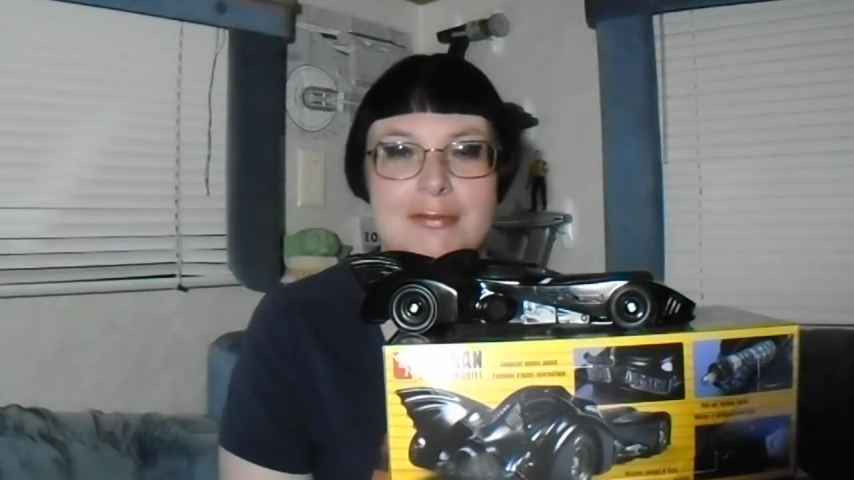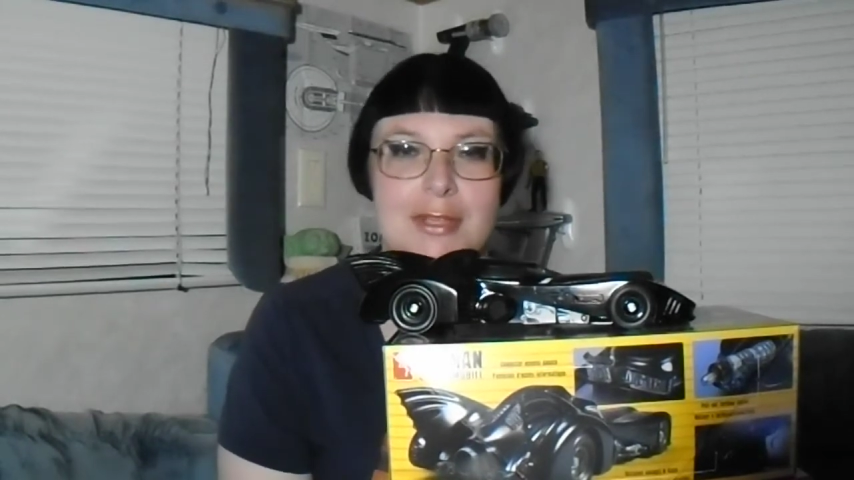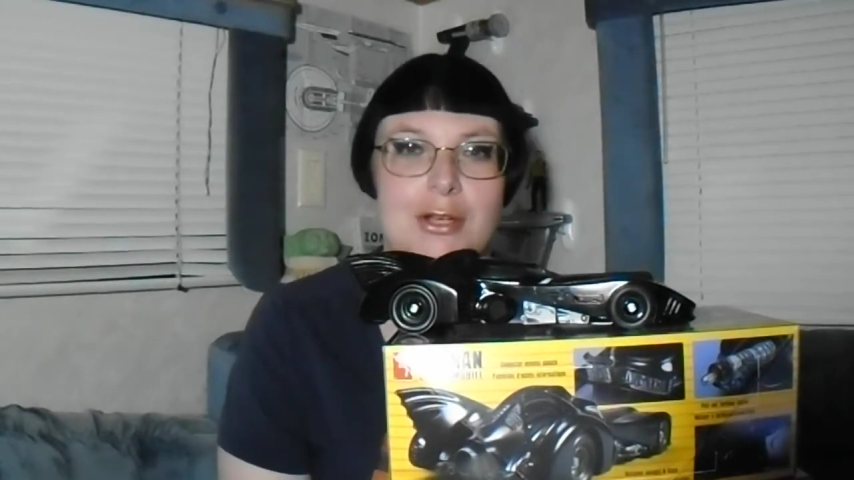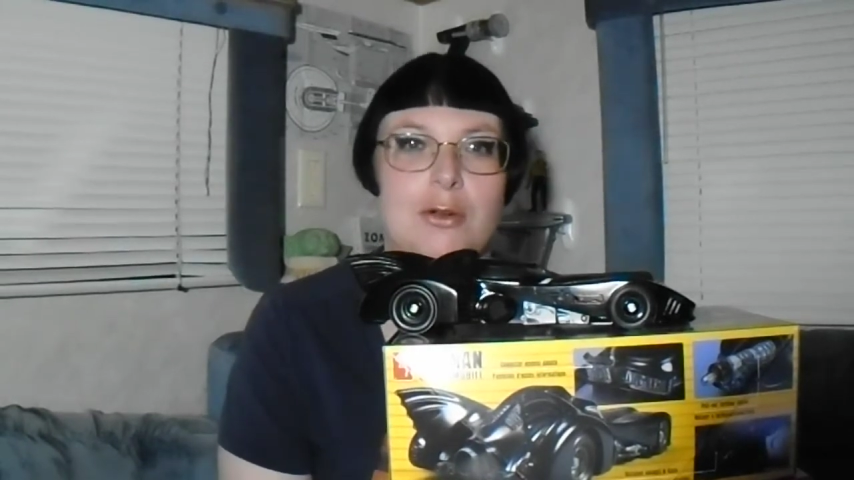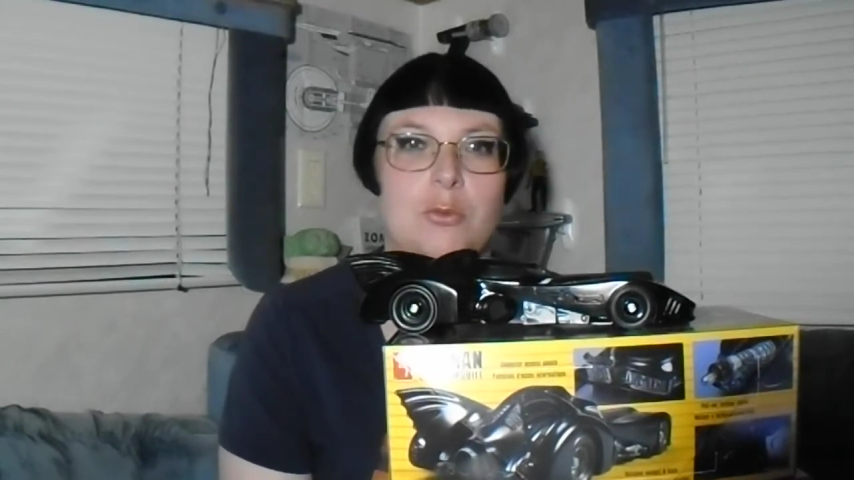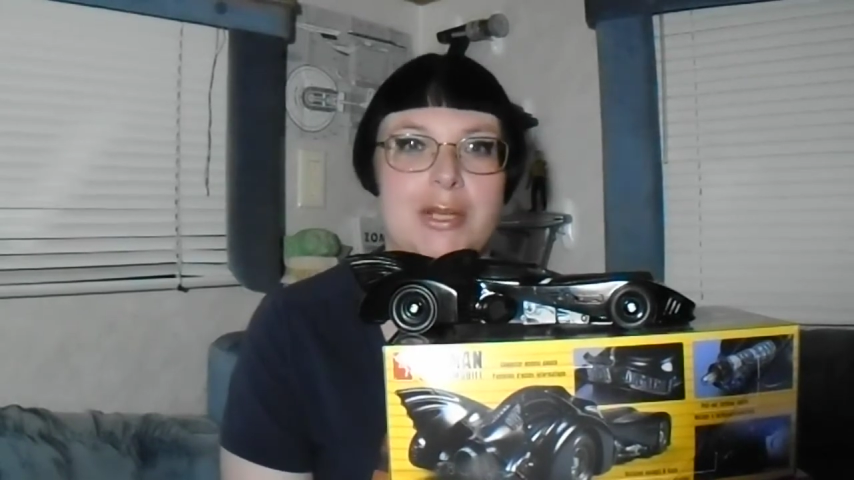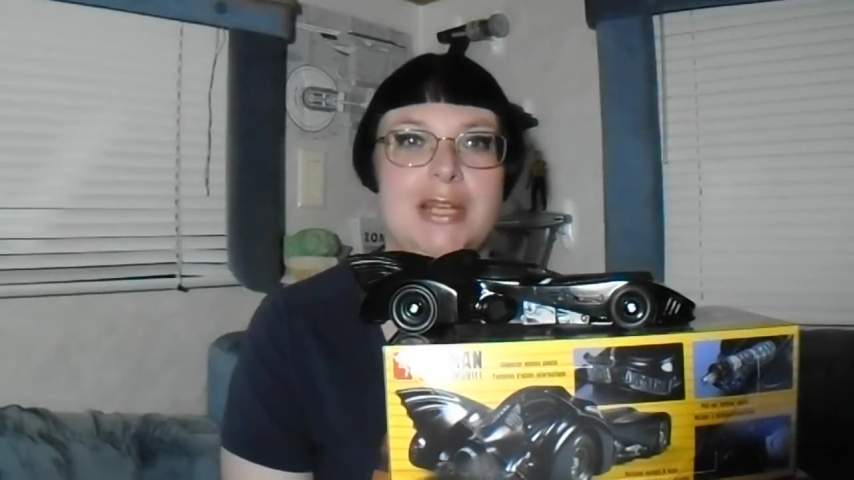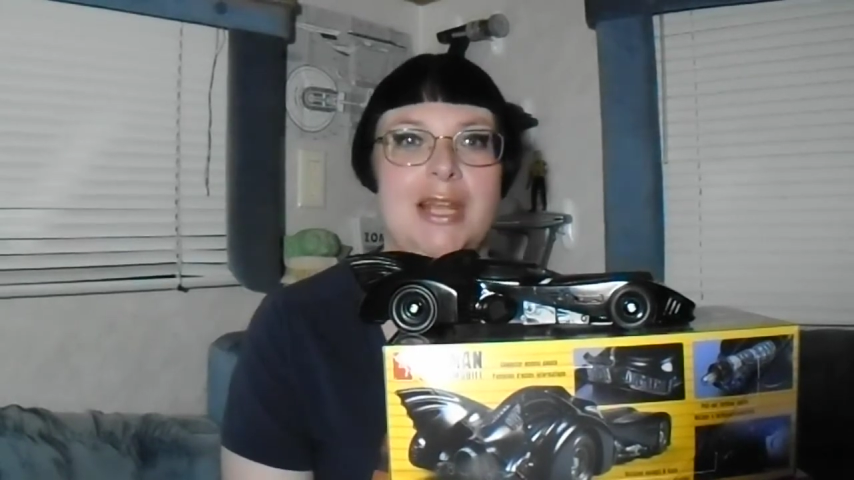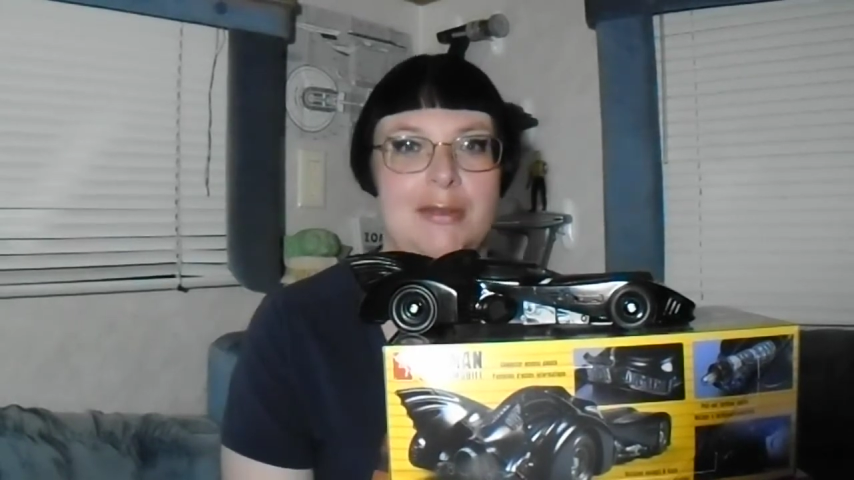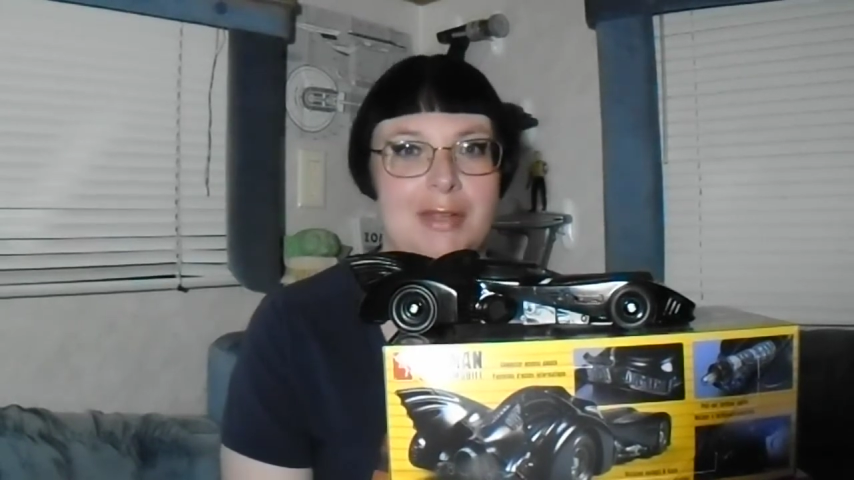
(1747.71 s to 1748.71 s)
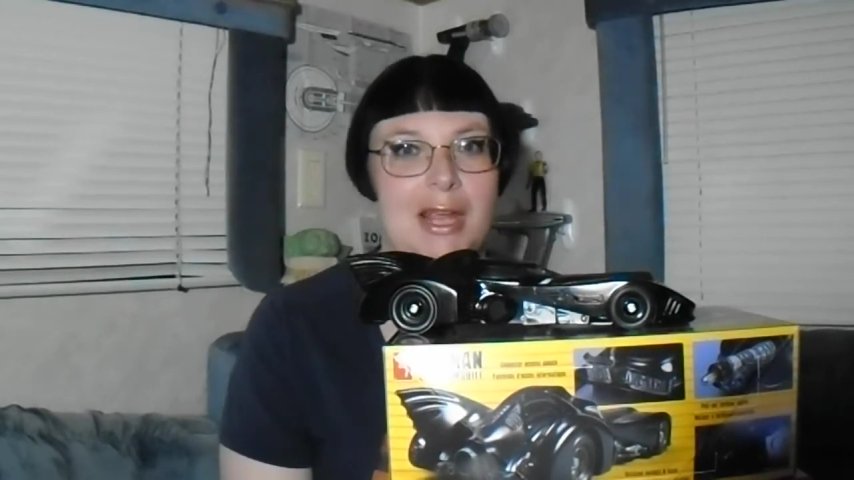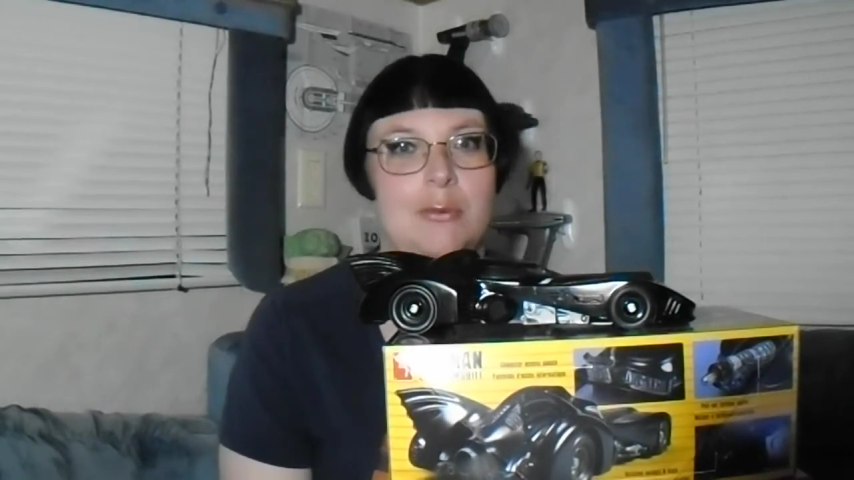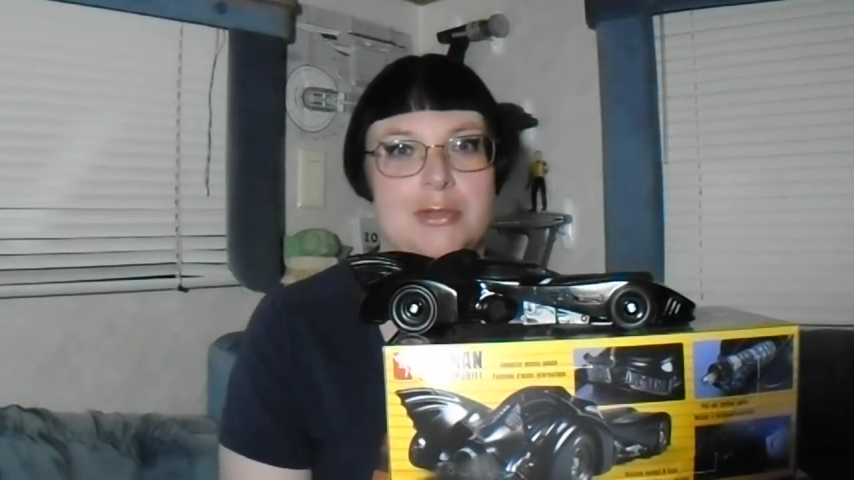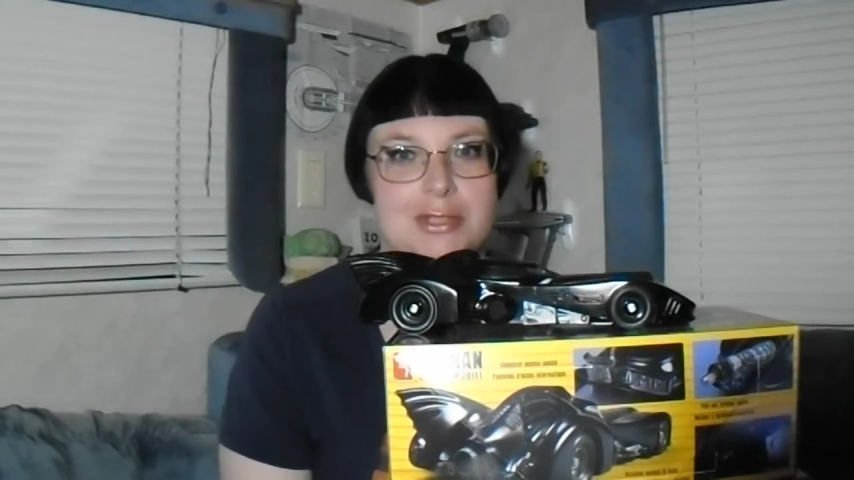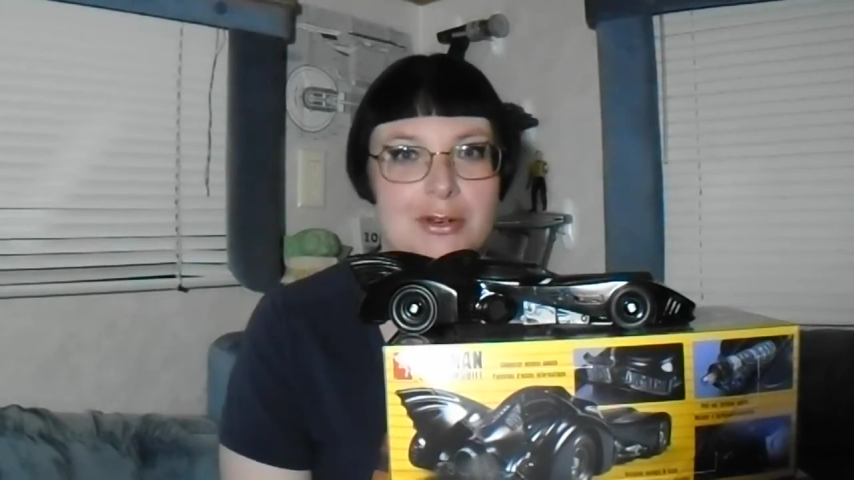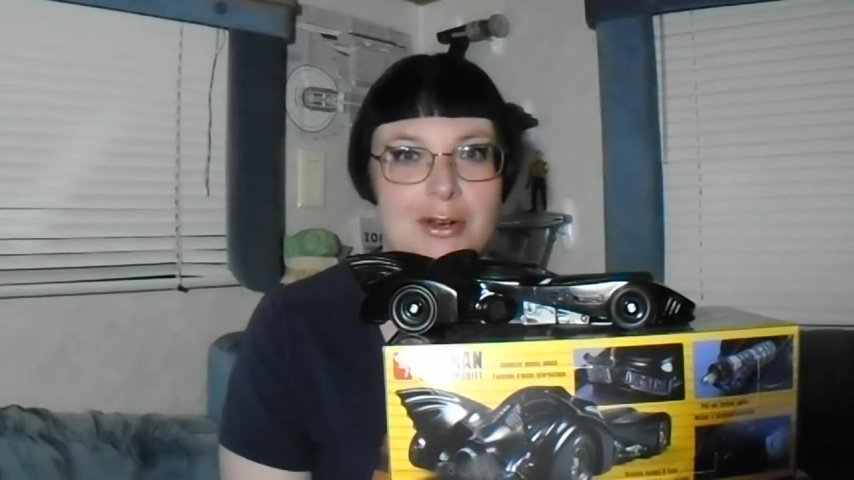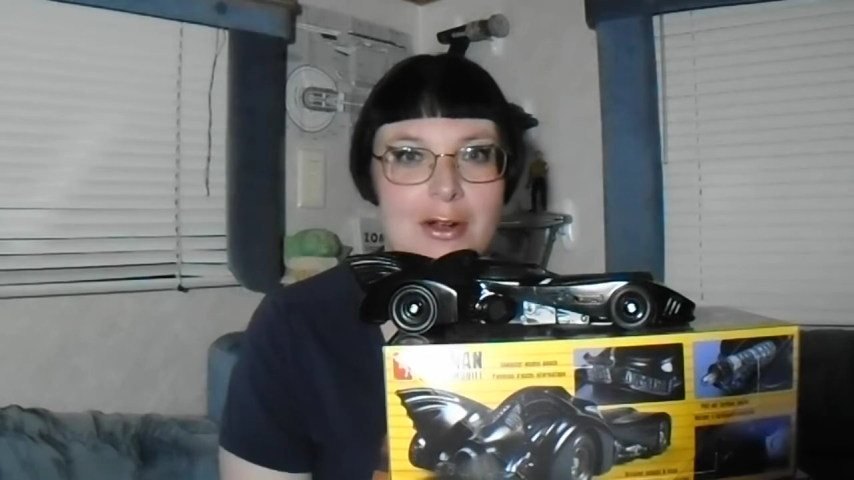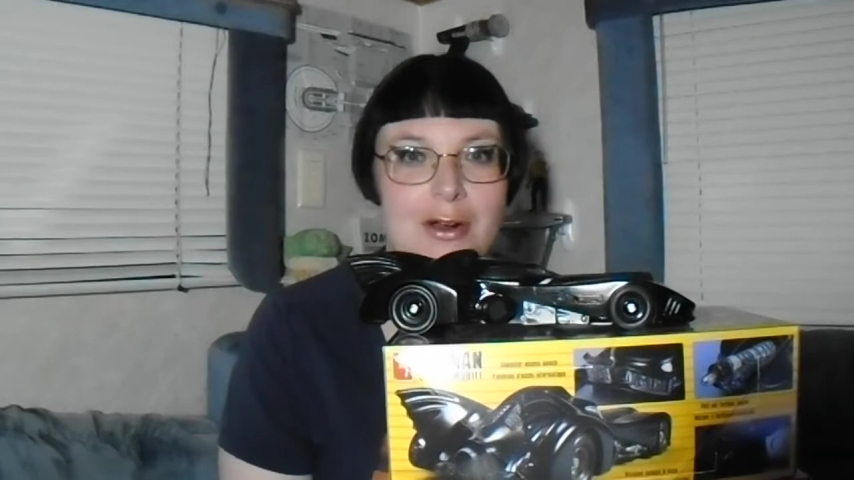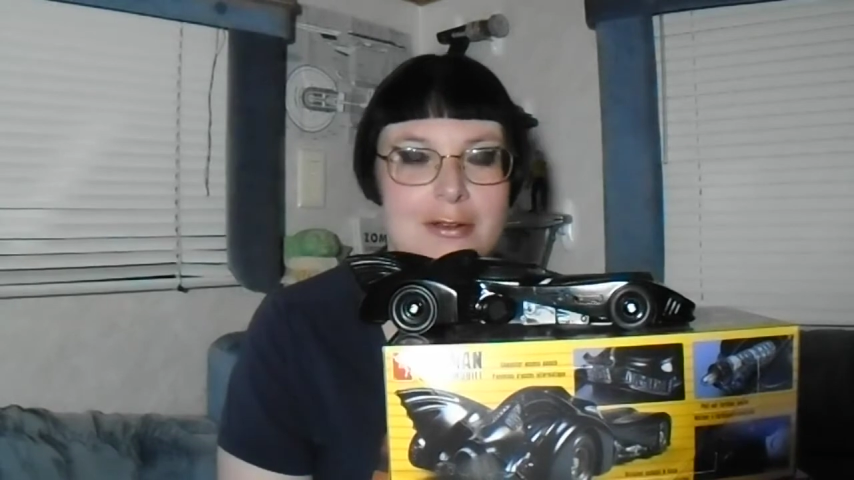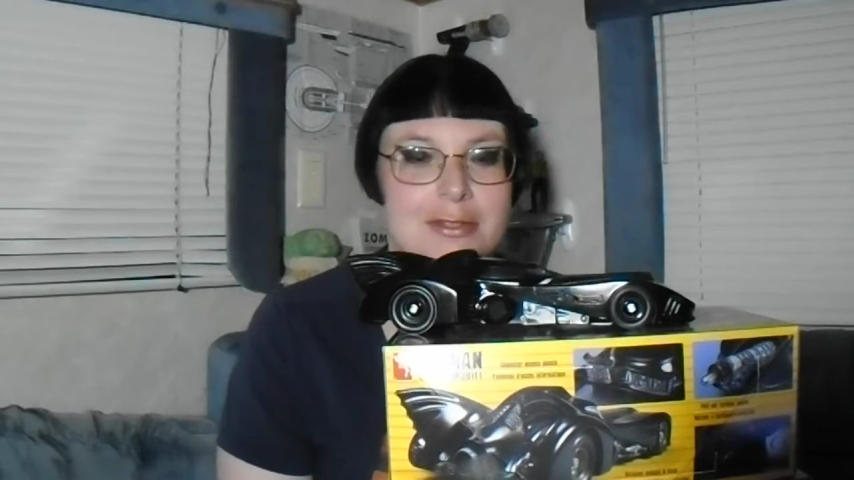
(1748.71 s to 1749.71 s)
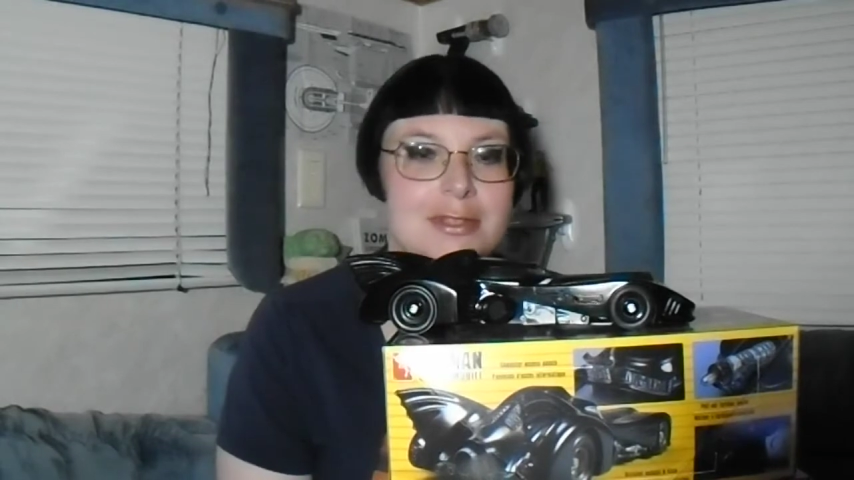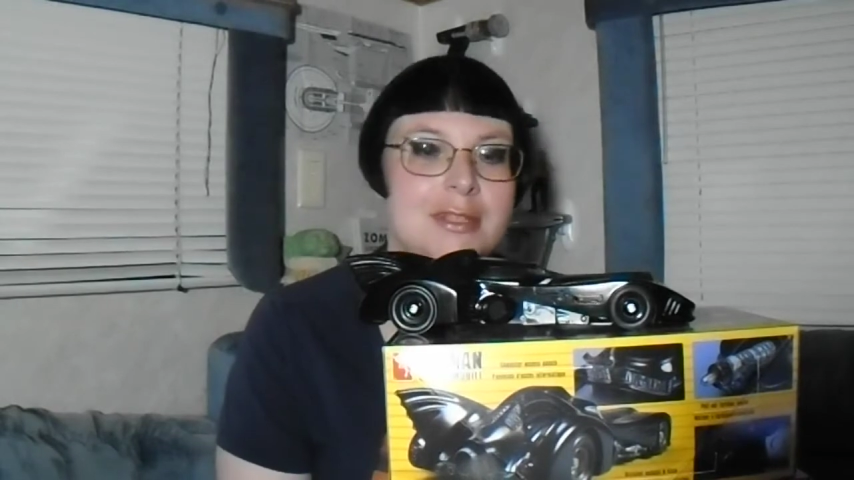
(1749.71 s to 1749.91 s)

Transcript: you know, we didn't have cameras in our cars.